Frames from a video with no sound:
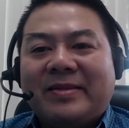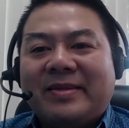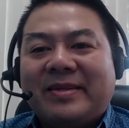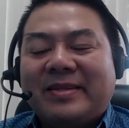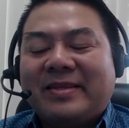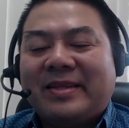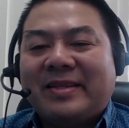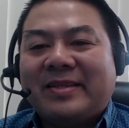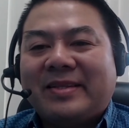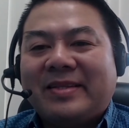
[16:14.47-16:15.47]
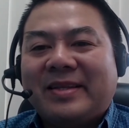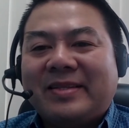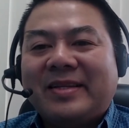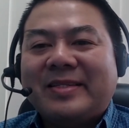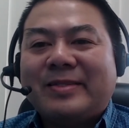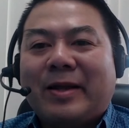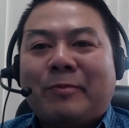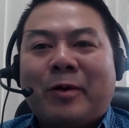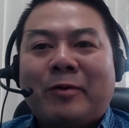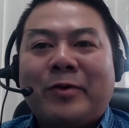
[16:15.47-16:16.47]
yeah go ahead th- this is
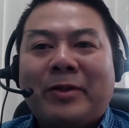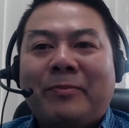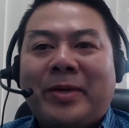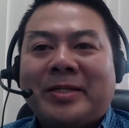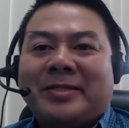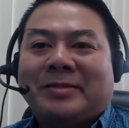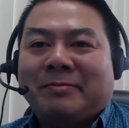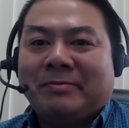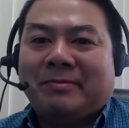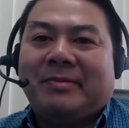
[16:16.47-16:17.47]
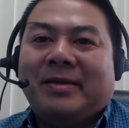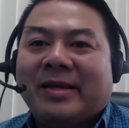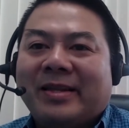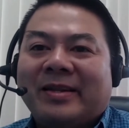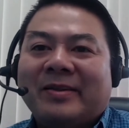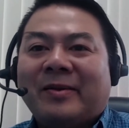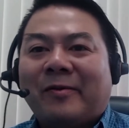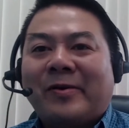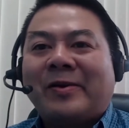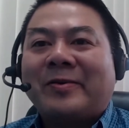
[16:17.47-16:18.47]
like probably one of the best hidden
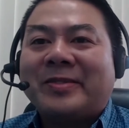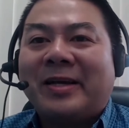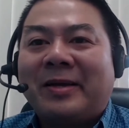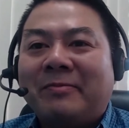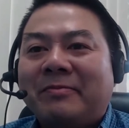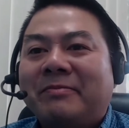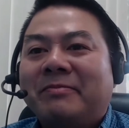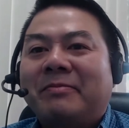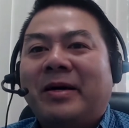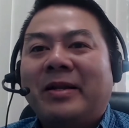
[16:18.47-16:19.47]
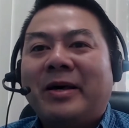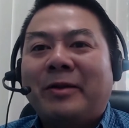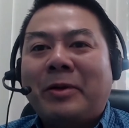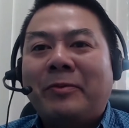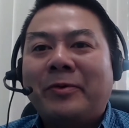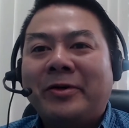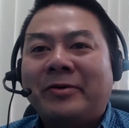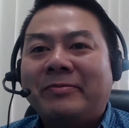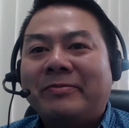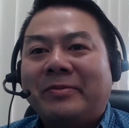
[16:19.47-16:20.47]
careers that a lot of people
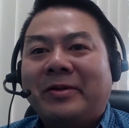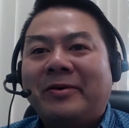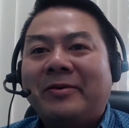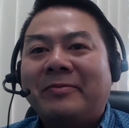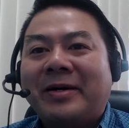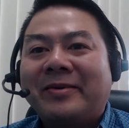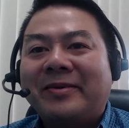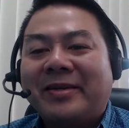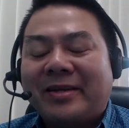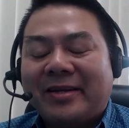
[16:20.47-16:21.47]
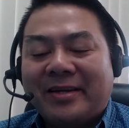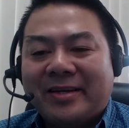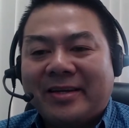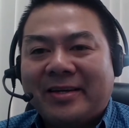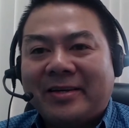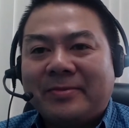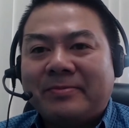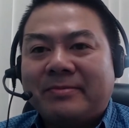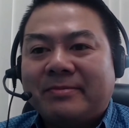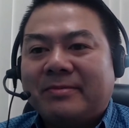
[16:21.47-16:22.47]
don't know about
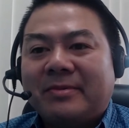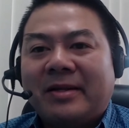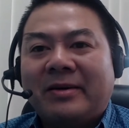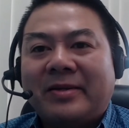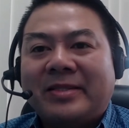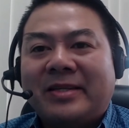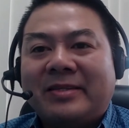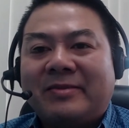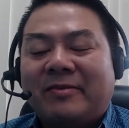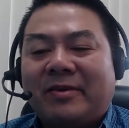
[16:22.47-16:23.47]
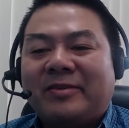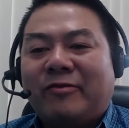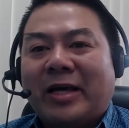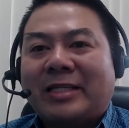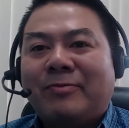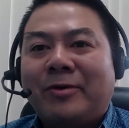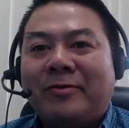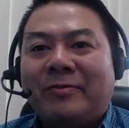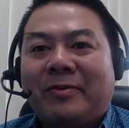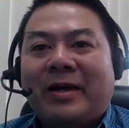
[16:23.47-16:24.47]
um, you know it's it's it's
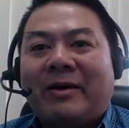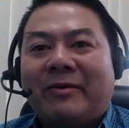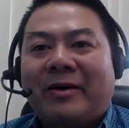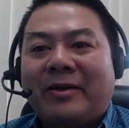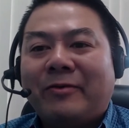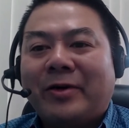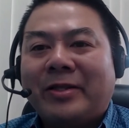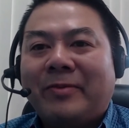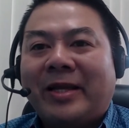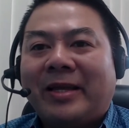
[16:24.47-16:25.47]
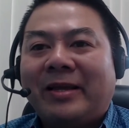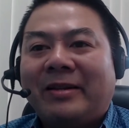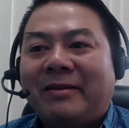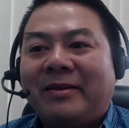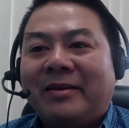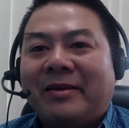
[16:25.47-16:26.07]
flexible how how you want to make it and